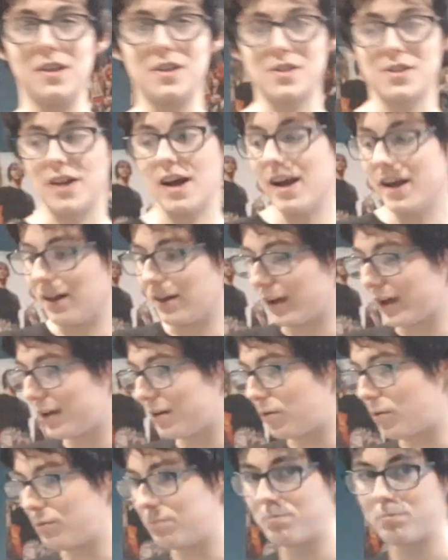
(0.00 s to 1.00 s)
style it
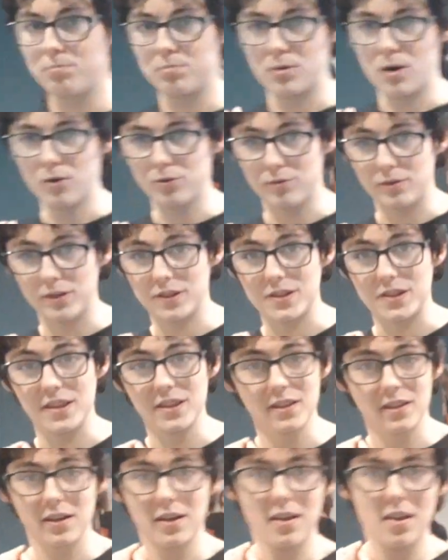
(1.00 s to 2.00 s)
or product
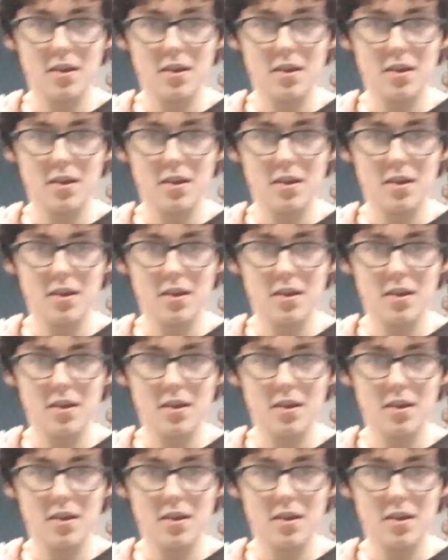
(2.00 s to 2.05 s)
it.